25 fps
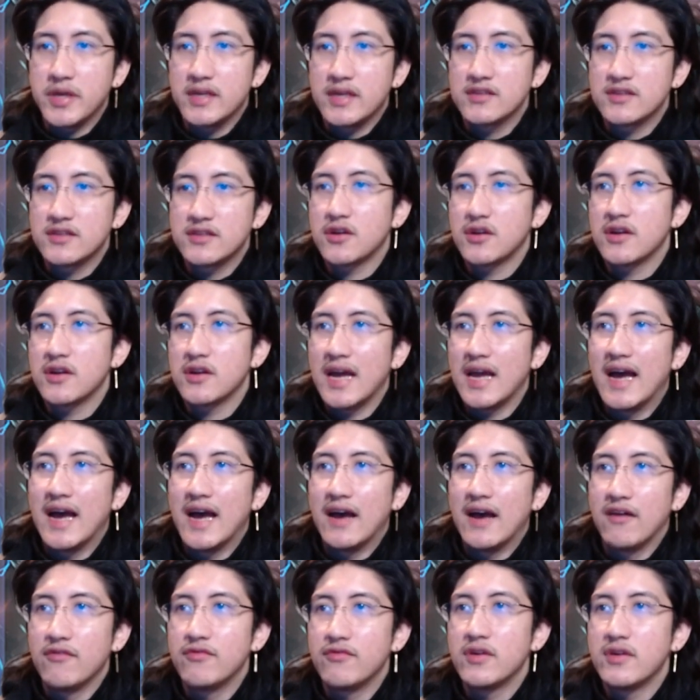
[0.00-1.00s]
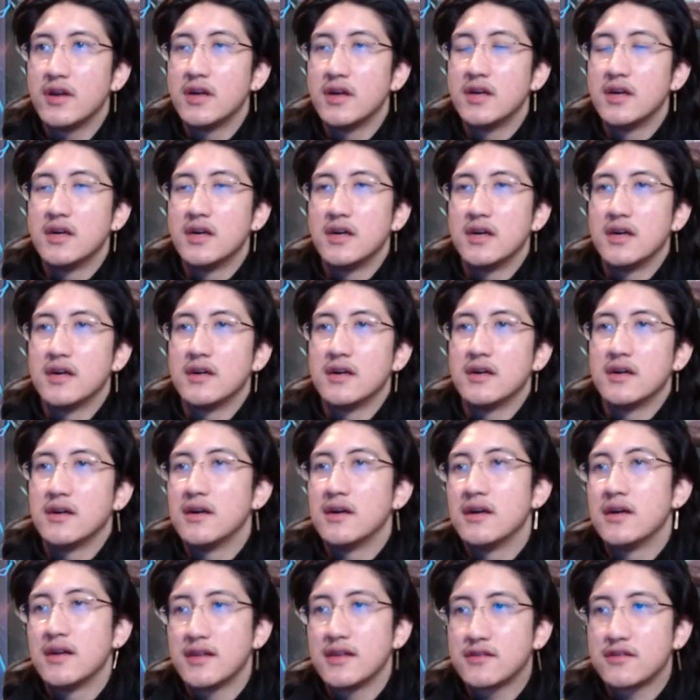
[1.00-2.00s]
it's
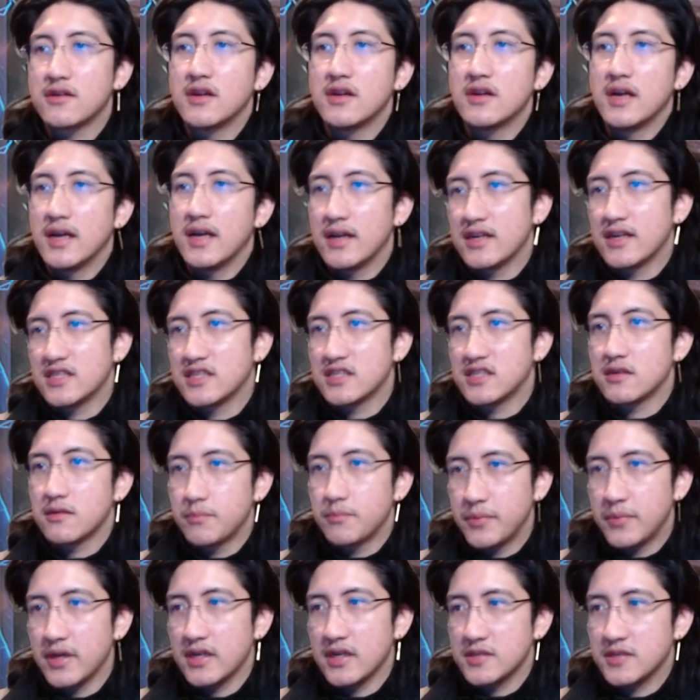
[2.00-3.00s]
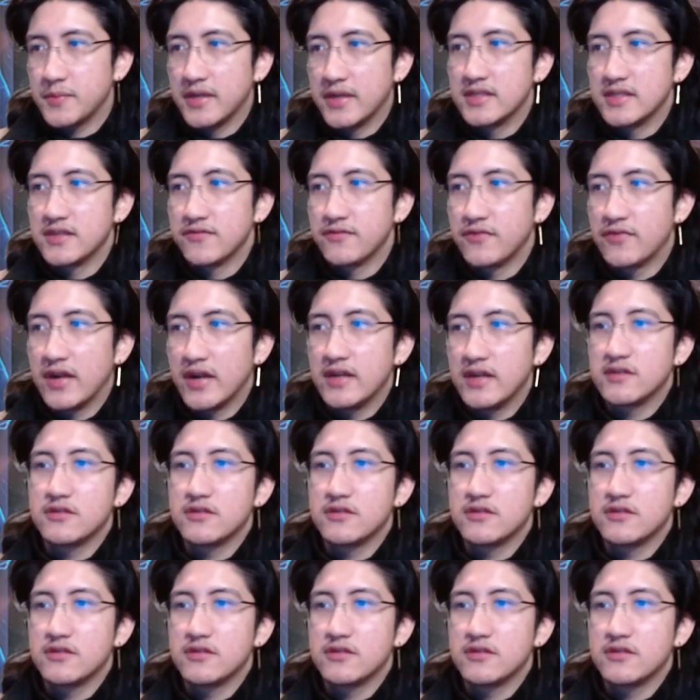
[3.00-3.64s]
gonna be expensive, right?